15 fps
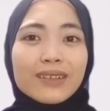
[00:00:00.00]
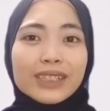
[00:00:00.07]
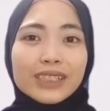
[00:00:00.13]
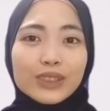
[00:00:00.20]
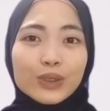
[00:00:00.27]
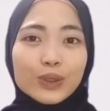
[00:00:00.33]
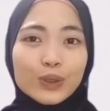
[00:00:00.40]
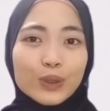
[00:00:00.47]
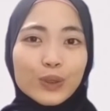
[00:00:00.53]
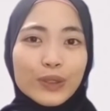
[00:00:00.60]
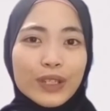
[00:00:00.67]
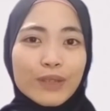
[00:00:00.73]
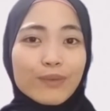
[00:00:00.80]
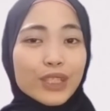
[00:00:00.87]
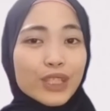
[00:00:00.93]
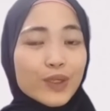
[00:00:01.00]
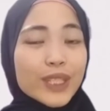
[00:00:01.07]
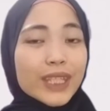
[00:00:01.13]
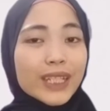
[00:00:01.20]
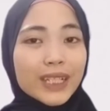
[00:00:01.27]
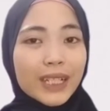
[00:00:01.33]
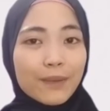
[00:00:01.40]
restructuring
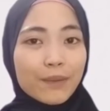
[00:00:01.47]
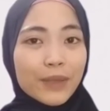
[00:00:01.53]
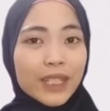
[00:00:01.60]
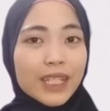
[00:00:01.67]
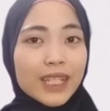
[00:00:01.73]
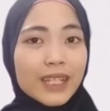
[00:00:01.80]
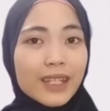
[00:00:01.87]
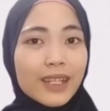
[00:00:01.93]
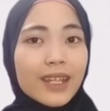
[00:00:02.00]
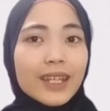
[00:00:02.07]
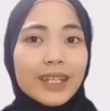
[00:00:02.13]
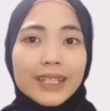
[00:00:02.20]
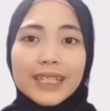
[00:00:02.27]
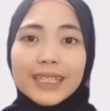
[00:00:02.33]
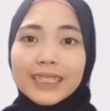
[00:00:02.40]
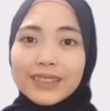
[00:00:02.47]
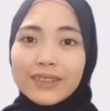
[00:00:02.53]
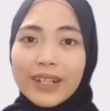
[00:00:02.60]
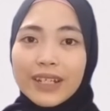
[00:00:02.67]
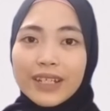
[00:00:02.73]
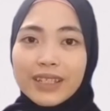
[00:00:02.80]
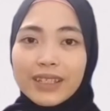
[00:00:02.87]
between the company, its
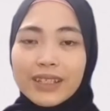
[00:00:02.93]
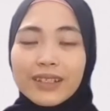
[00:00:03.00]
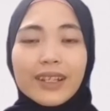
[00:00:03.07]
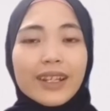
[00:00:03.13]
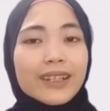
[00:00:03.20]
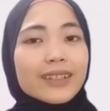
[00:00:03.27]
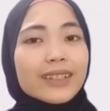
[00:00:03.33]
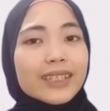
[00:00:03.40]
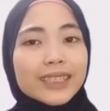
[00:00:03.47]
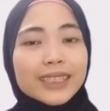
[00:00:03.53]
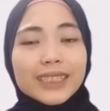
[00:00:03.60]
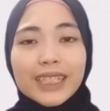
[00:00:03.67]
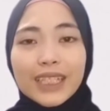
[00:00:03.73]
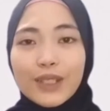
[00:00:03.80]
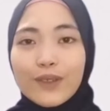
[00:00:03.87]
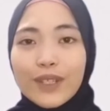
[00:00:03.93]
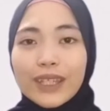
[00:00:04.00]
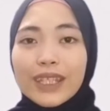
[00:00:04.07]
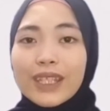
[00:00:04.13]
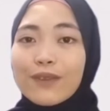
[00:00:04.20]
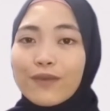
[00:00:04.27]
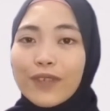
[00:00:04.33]
creditor, and its
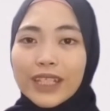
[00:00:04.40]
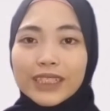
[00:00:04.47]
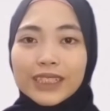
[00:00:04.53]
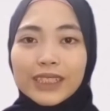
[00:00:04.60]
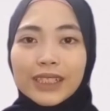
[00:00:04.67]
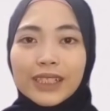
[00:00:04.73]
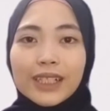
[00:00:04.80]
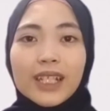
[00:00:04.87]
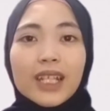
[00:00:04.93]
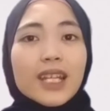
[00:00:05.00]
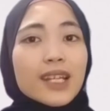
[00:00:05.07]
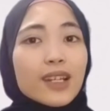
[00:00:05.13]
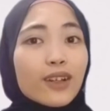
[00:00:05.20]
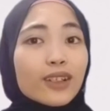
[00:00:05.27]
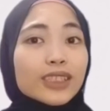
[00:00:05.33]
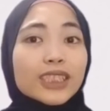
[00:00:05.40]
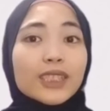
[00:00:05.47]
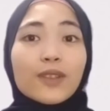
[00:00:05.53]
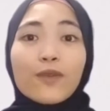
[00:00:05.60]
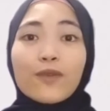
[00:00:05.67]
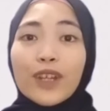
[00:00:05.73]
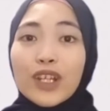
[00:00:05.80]
equity investor.
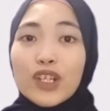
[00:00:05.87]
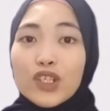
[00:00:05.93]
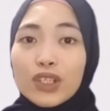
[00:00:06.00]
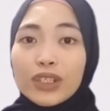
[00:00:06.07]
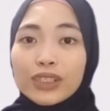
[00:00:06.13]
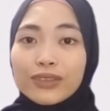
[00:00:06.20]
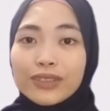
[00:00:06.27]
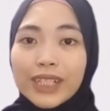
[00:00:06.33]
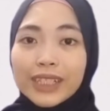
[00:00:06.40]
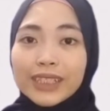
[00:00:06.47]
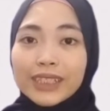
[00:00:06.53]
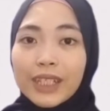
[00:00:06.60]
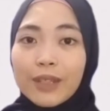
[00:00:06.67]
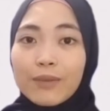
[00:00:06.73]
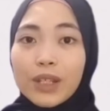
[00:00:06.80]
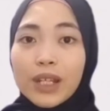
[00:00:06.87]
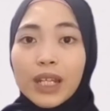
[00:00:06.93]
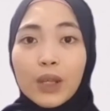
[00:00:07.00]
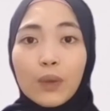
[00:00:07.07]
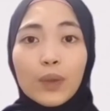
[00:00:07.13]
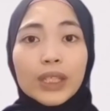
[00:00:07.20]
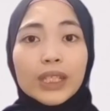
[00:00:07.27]
Concept of financial distress can be
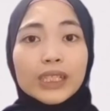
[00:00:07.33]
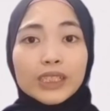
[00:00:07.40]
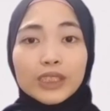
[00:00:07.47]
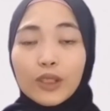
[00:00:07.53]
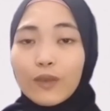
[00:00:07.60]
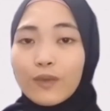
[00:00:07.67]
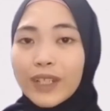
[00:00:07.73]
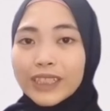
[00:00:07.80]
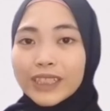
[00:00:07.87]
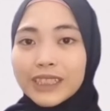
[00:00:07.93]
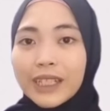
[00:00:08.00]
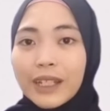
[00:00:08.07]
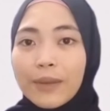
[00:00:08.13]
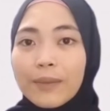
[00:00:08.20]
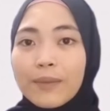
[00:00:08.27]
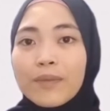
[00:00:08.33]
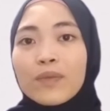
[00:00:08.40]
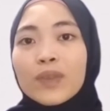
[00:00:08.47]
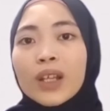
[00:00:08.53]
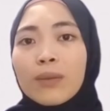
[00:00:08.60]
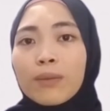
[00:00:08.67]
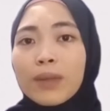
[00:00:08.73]
linked with insolvency.
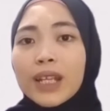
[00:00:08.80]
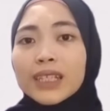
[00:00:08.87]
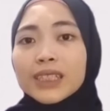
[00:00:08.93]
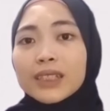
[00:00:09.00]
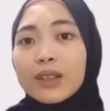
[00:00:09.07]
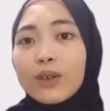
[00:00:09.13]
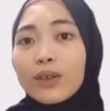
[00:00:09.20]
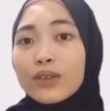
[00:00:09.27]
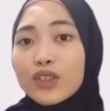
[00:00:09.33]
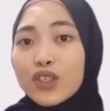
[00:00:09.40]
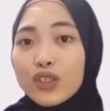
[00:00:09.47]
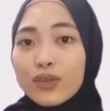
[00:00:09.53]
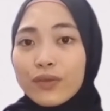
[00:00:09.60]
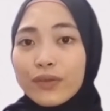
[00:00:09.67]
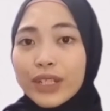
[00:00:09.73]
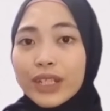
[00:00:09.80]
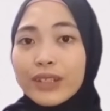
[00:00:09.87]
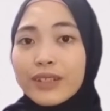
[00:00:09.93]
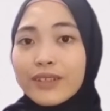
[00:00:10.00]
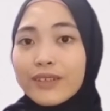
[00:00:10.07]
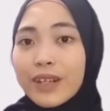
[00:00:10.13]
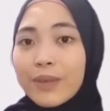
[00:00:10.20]
Black's Law Dictionary
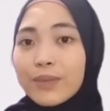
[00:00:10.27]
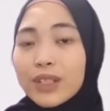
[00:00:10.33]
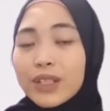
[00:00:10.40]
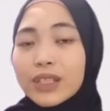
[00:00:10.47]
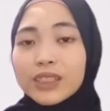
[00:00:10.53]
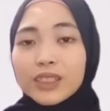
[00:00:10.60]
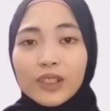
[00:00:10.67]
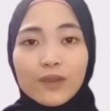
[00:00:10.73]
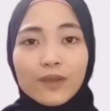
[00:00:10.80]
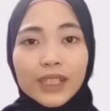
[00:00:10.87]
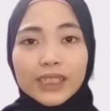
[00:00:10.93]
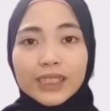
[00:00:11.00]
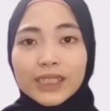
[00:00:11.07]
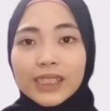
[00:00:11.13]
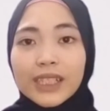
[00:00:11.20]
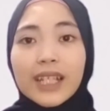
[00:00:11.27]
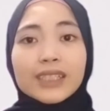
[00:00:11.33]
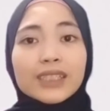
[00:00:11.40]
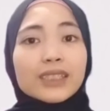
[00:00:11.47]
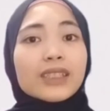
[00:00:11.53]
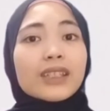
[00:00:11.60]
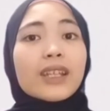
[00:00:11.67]
described the insolvency
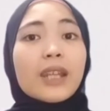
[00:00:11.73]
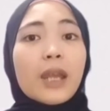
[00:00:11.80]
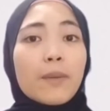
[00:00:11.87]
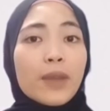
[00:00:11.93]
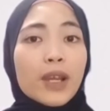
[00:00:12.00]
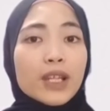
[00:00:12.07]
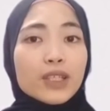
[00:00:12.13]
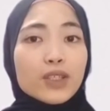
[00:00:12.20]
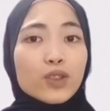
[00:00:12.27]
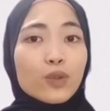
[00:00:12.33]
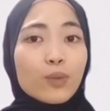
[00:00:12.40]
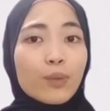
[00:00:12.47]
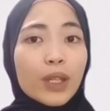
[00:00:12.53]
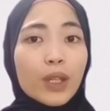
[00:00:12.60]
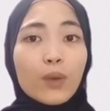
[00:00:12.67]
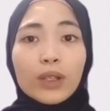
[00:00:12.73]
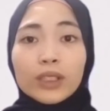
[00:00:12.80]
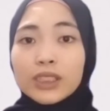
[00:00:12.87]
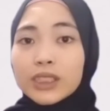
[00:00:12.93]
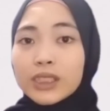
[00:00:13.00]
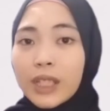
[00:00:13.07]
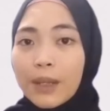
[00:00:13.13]
as the inability to pay
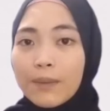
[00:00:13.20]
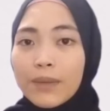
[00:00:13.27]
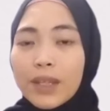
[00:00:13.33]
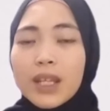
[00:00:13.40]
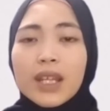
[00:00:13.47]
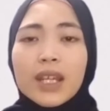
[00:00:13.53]
one's debt.